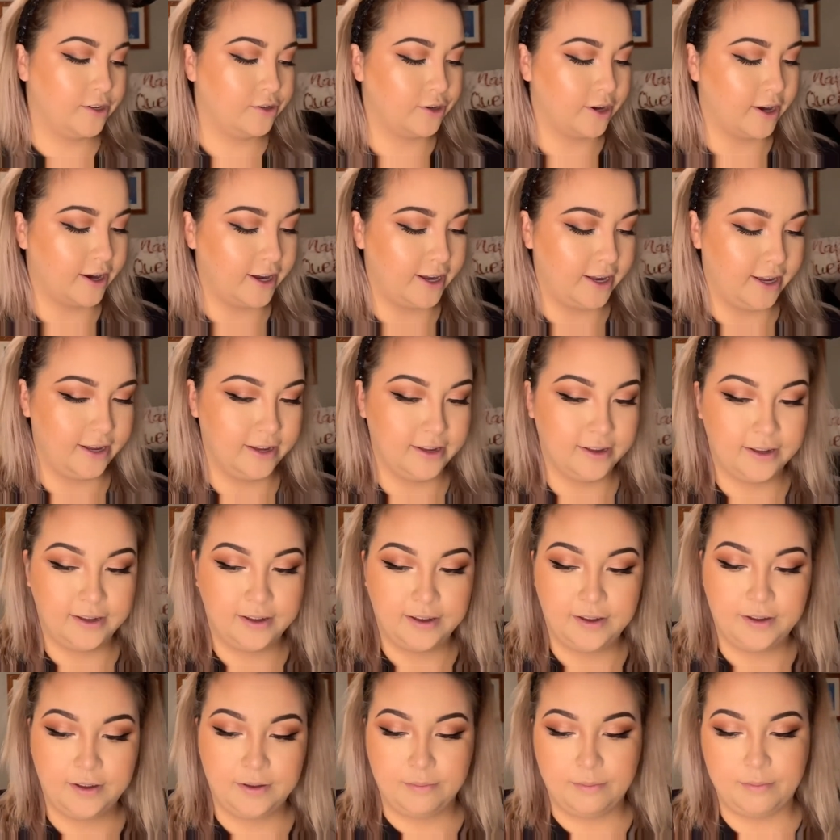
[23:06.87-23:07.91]
Dry
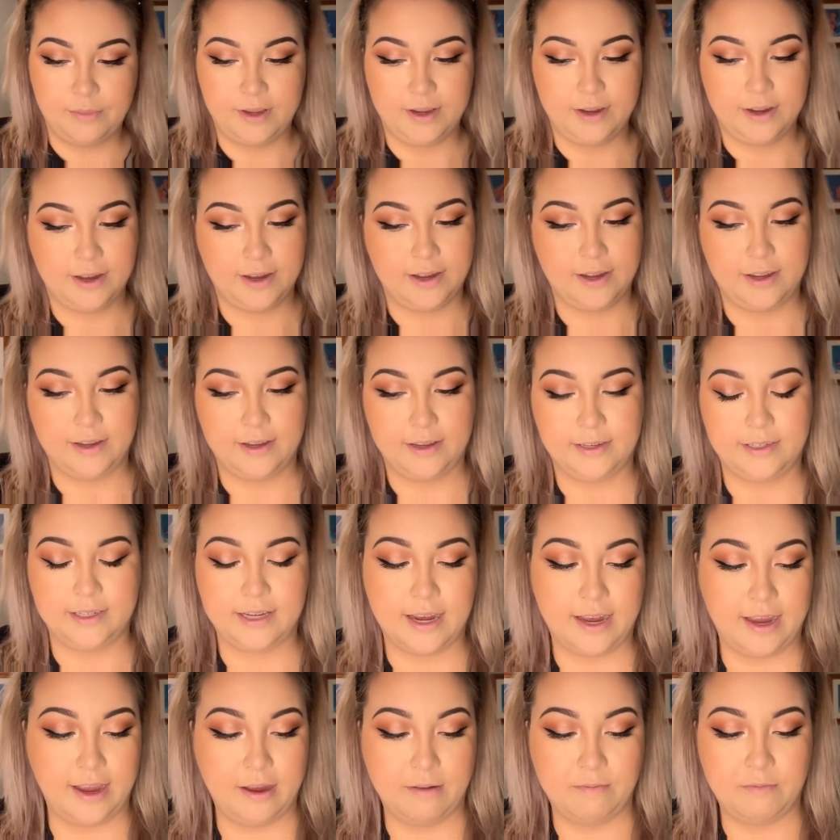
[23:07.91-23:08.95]
because
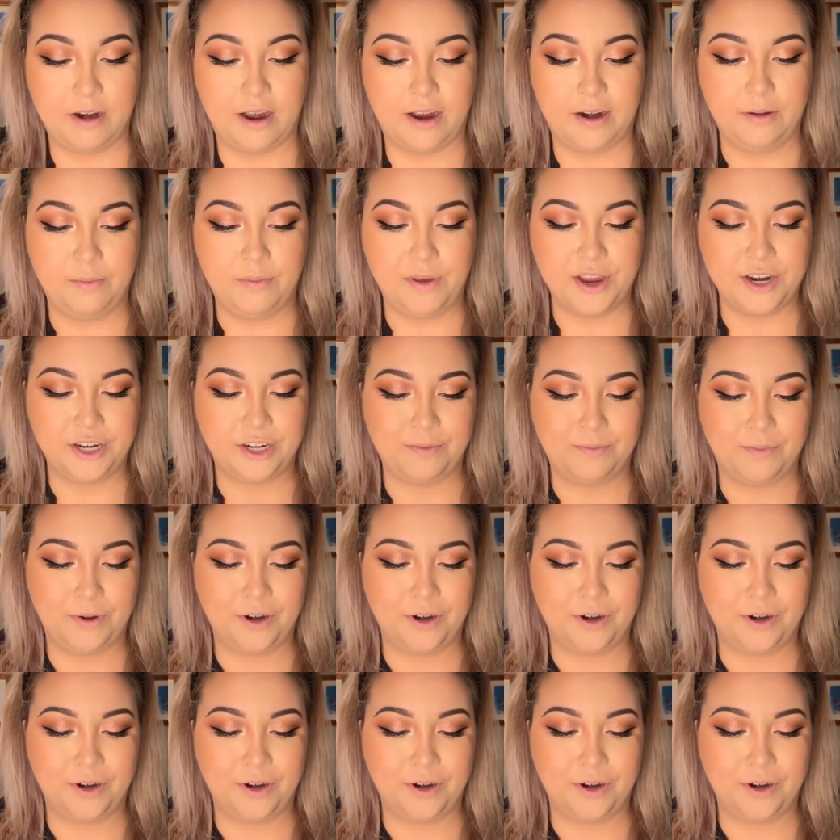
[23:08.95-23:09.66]
I am not a patient